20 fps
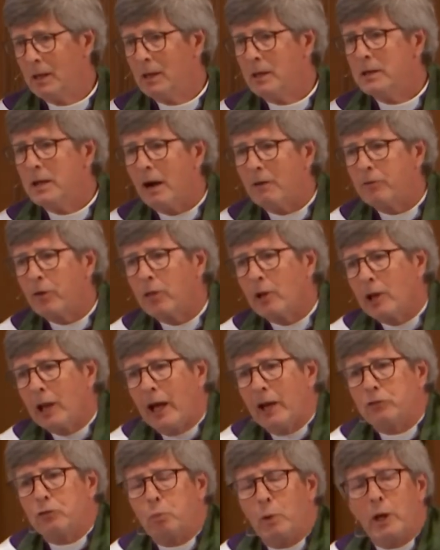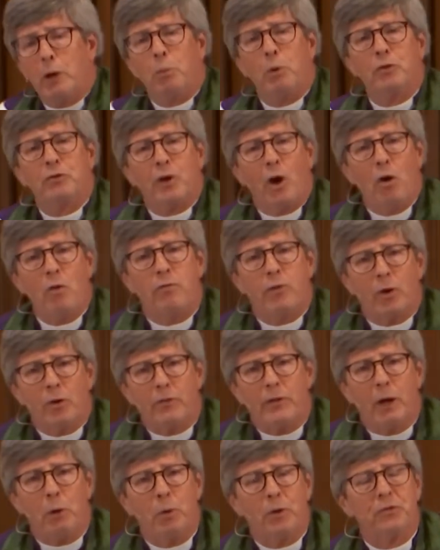Nevertheless, when it was over,
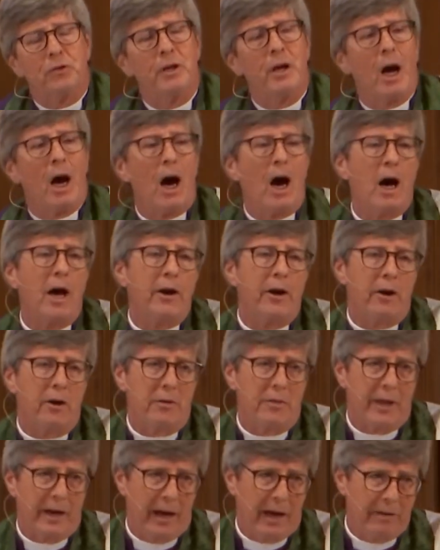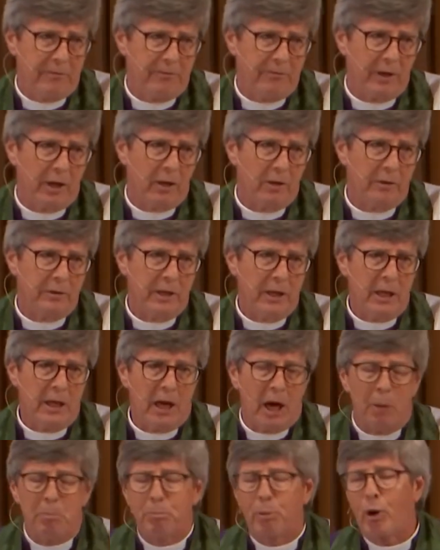there was an honor that I felt,
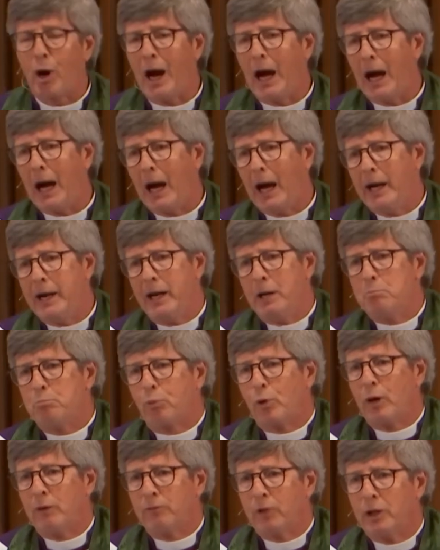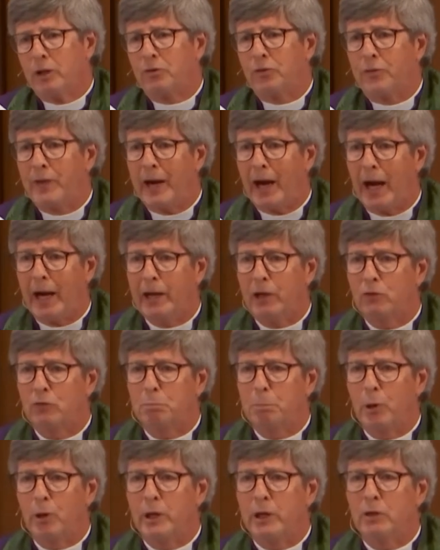a pride and privilege that I
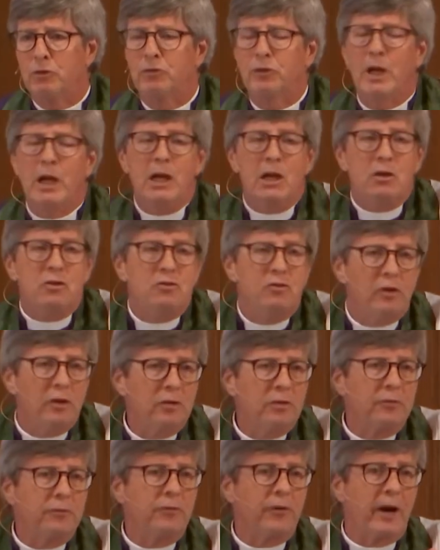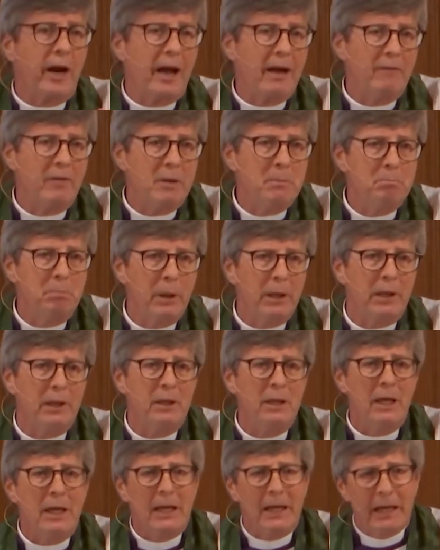experienced just for having
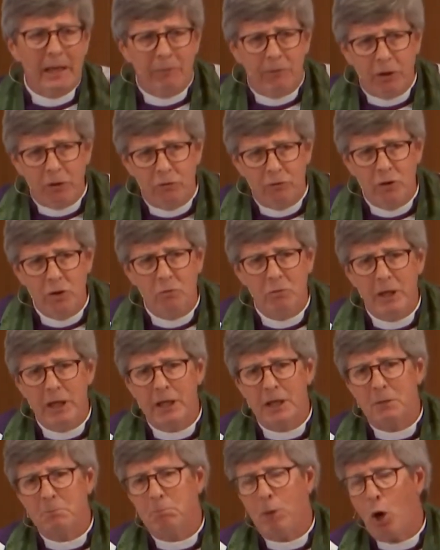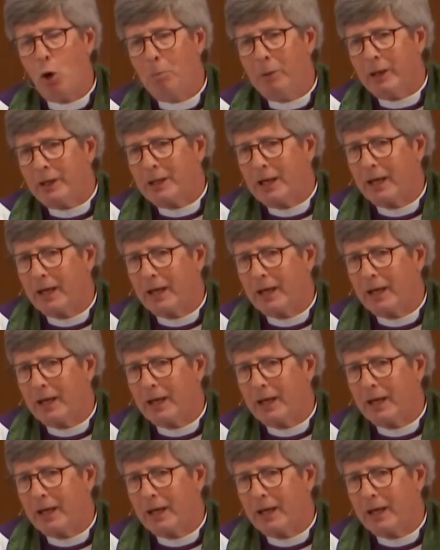been in this unique moment